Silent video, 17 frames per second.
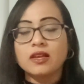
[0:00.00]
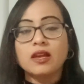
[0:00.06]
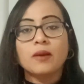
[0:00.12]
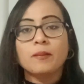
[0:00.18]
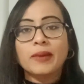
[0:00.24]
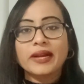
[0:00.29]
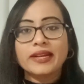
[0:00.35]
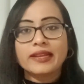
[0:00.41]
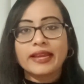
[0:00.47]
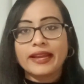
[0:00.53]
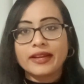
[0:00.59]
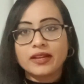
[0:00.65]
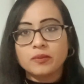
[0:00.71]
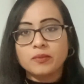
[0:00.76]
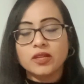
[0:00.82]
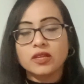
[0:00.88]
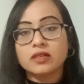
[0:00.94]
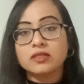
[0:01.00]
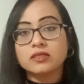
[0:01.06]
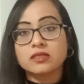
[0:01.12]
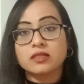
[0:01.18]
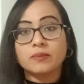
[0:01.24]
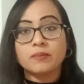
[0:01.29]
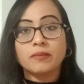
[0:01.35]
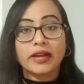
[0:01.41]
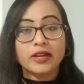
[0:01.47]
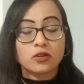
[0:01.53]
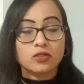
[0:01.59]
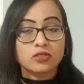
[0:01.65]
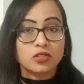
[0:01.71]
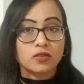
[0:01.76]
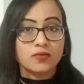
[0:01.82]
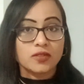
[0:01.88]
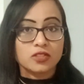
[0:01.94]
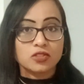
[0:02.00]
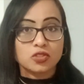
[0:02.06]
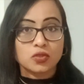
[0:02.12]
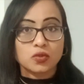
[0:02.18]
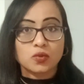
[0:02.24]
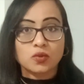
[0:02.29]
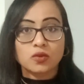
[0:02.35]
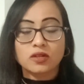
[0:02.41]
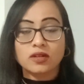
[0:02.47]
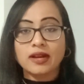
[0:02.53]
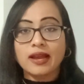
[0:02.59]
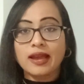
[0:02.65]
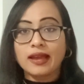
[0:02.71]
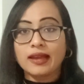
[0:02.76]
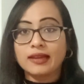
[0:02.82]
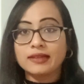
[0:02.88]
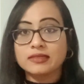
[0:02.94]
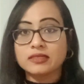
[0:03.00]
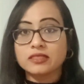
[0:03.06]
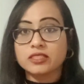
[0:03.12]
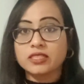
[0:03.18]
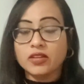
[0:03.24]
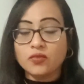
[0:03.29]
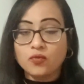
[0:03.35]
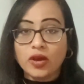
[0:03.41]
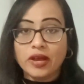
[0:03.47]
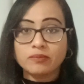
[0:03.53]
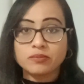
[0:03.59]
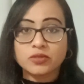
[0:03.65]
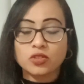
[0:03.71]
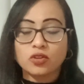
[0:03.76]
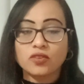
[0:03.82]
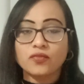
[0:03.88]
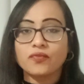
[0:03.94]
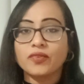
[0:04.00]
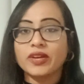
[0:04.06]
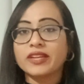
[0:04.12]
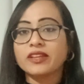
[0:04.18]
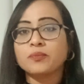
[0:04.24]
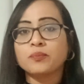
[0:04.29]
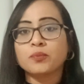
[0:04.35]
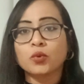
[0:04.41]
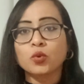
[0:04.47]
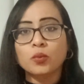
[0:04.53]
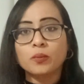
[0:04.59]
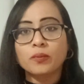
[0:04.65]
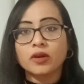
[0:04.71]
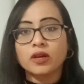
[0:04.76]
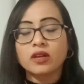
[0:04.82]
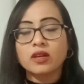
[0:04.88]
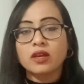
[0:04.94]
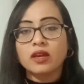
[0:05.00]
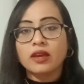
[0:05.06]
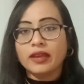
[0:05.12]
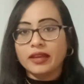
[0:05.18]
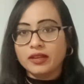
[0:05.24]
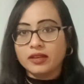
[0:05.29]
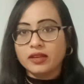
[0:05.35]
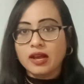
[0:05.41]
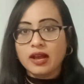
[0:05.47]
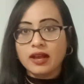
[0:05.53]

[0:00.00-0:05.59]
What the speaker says: But AWS, Microsoft Azure and DevOps are very boom in